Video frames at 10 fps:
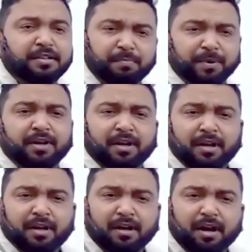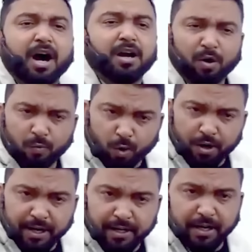Simple. Arnold
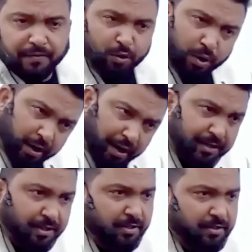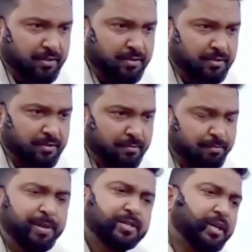wanted that when you are a writer,
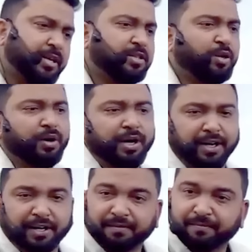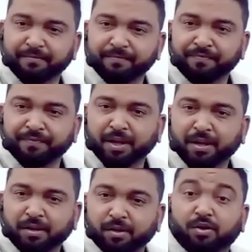be serious in your writing.
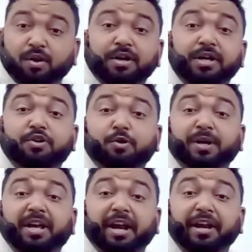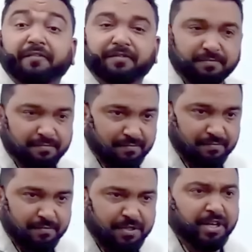Your content should be grave,
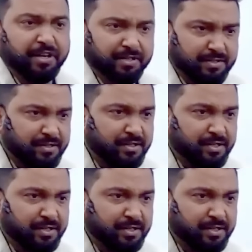serious.